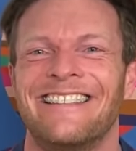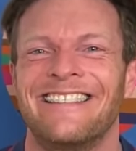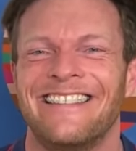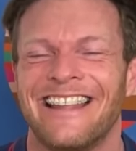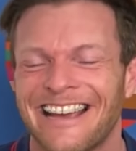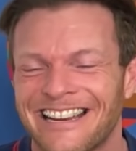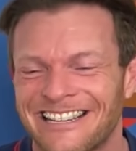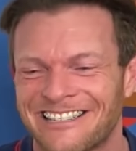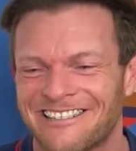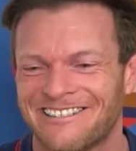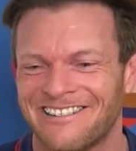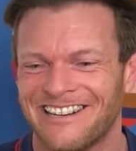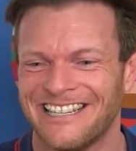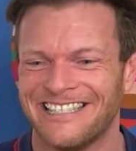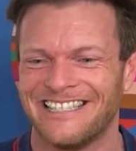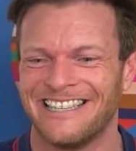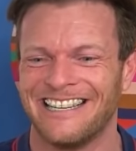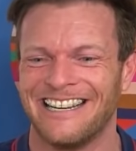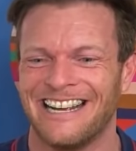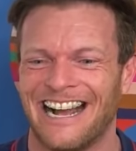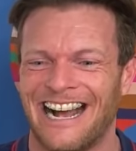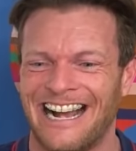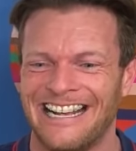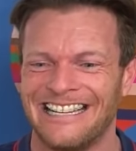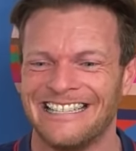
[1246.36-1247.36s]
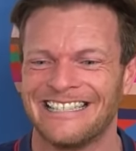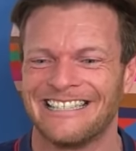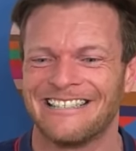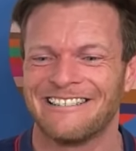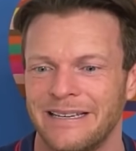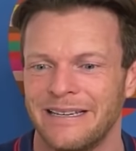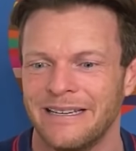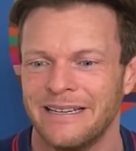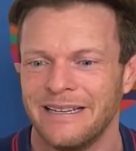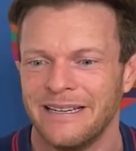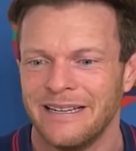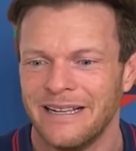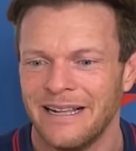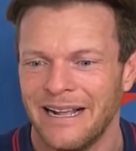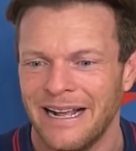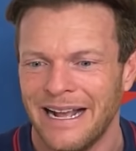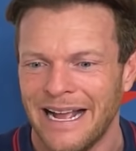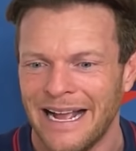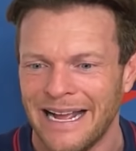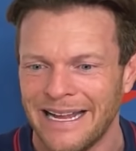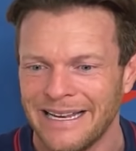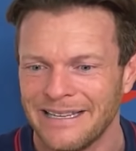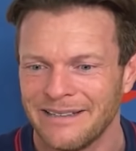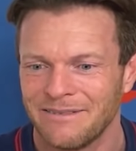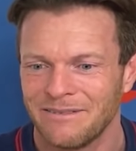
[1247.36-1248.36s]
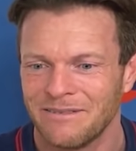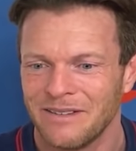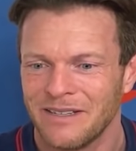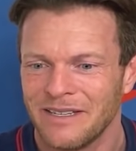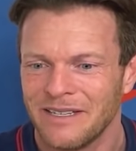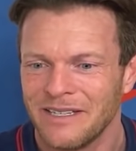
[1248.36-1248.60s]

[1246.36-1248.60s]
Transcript: Next question, guys. And